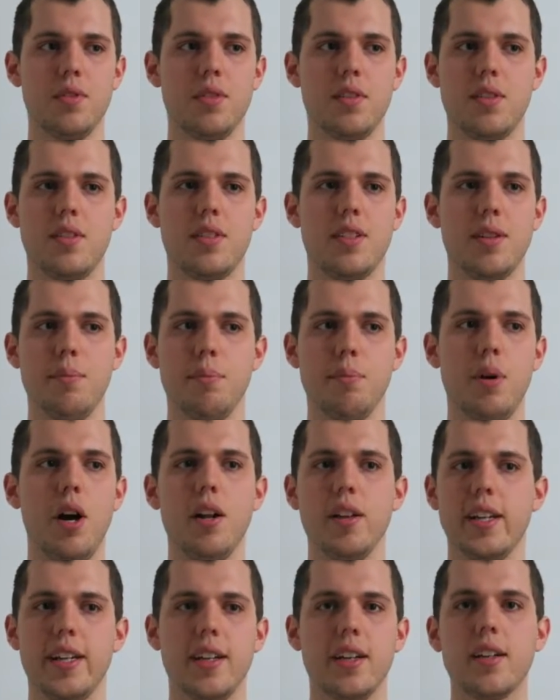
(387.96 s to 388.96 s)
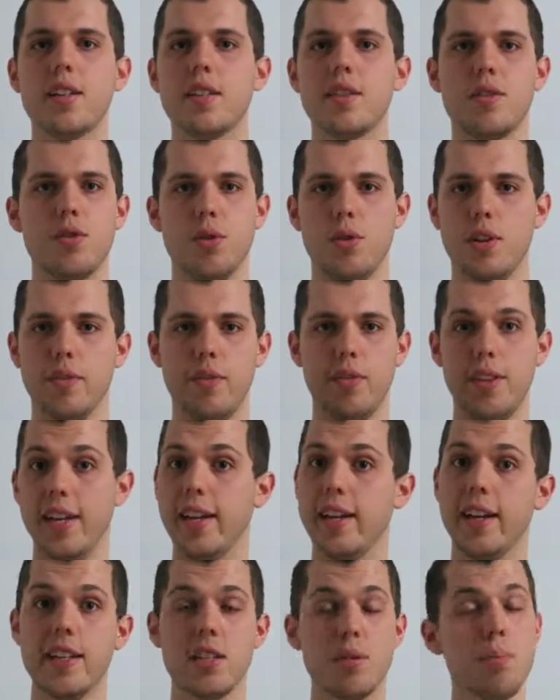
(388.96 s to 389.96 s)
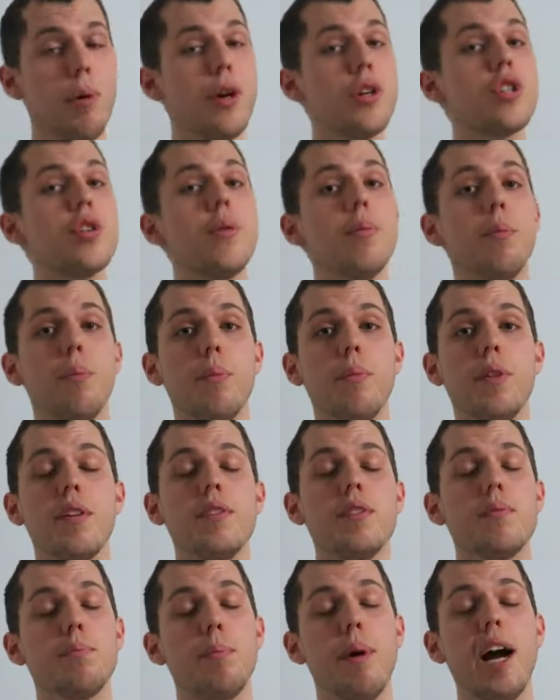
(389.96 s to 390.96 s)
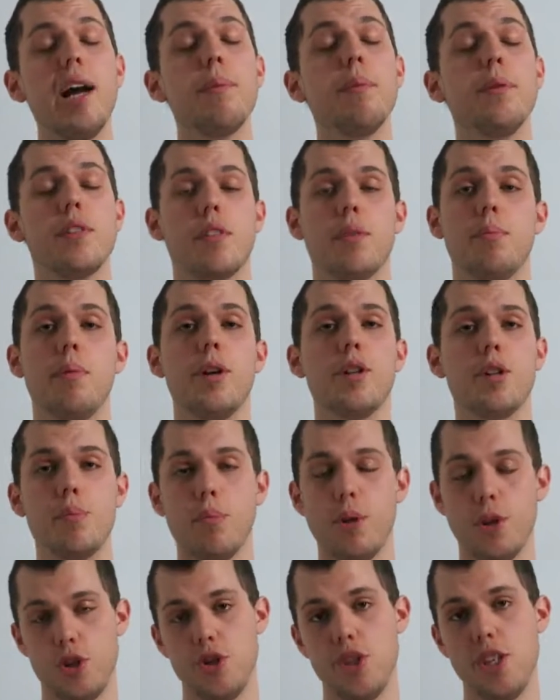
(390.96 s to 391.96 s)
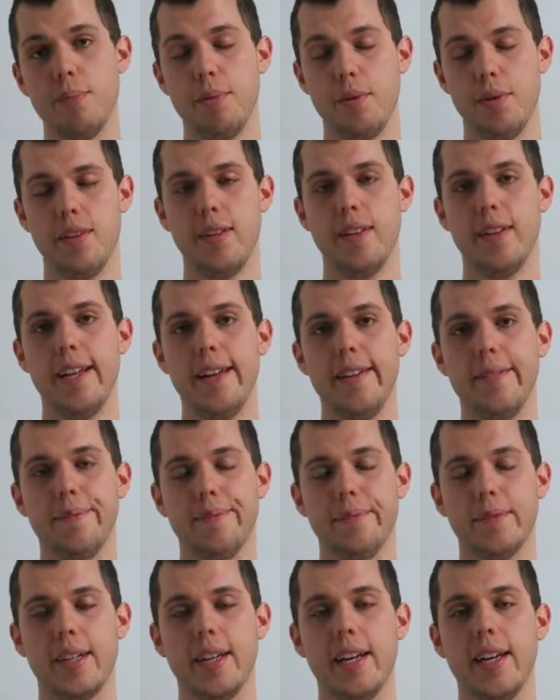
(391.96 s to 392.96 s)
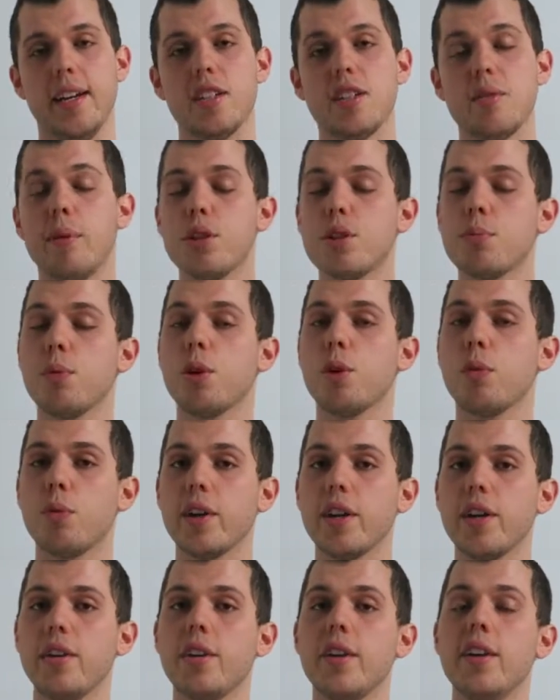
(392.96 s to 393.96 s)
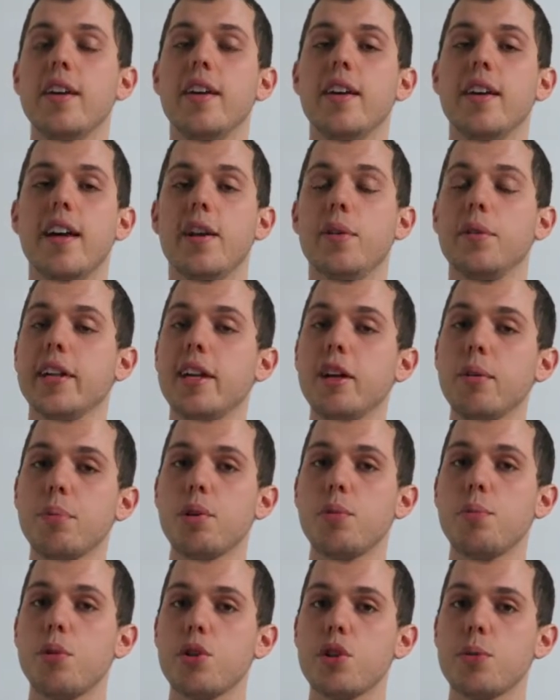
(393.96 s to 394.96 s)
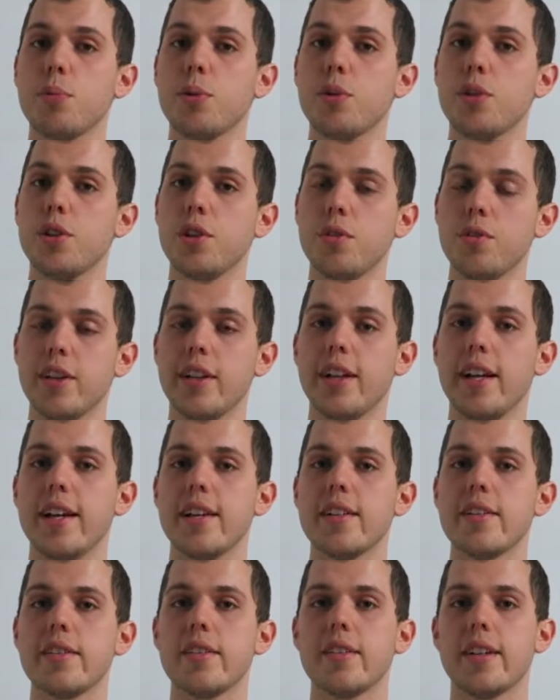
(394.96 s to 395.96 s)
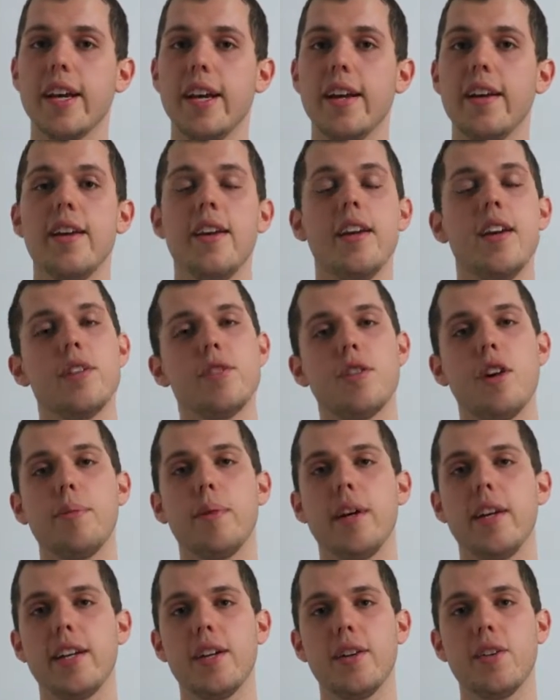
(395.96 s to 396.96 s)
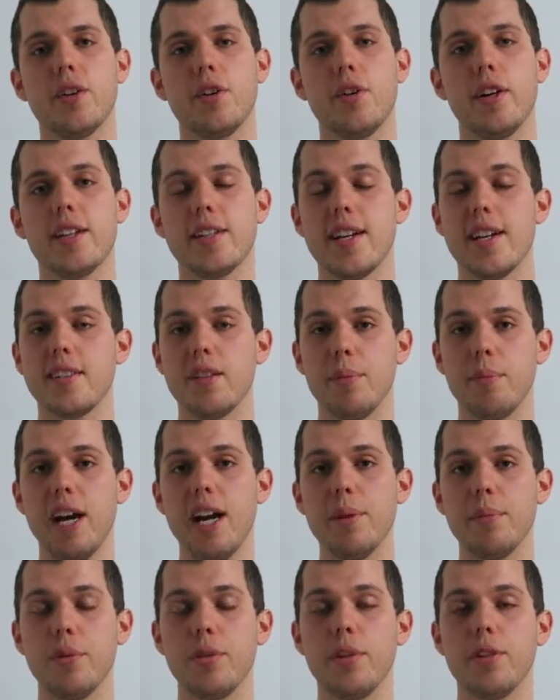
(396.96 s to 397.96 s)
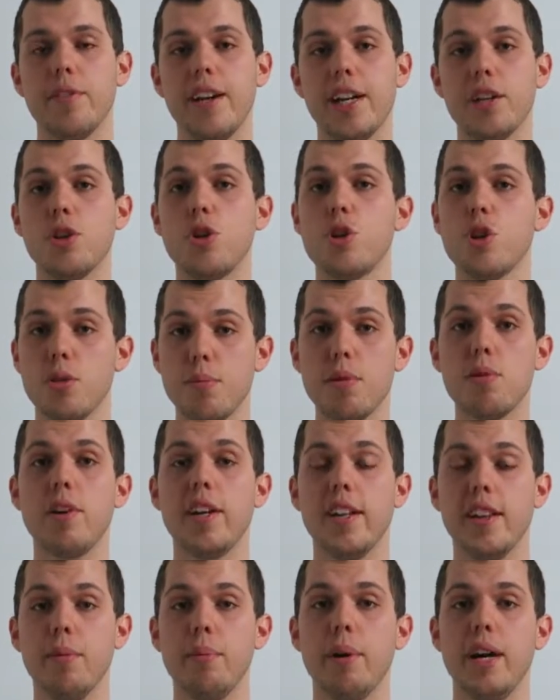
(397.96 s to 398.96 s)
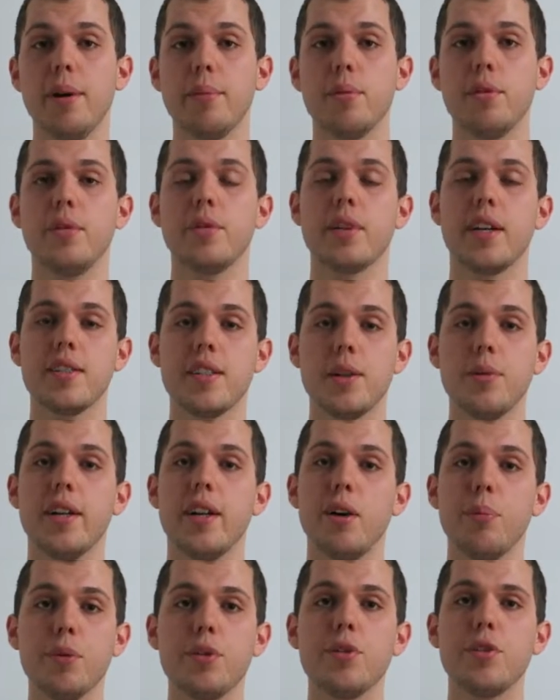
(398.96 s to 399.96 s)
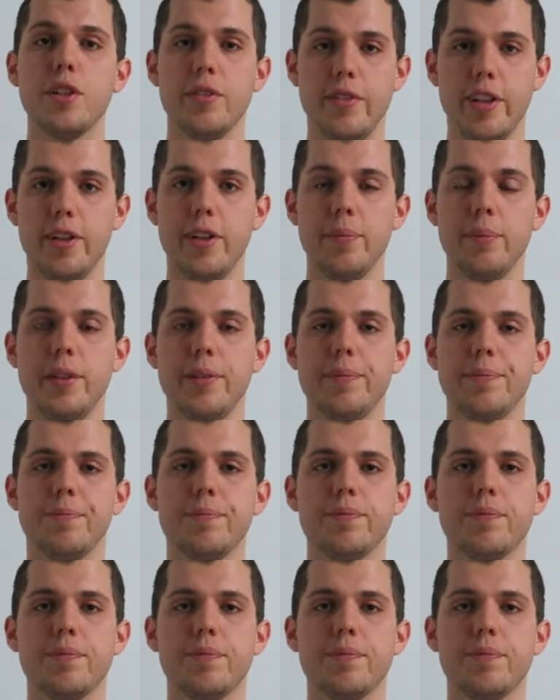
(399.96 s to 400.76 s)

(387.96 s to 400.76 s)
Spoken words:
symbolic sort of thing. The Bible is much, much deeper than that. Okay, and it's much more real, and it will help you much more than you realize. Okay, so I'm not here to criticize the Bible. In fact, you should be reading the Bible, because it will help in your development.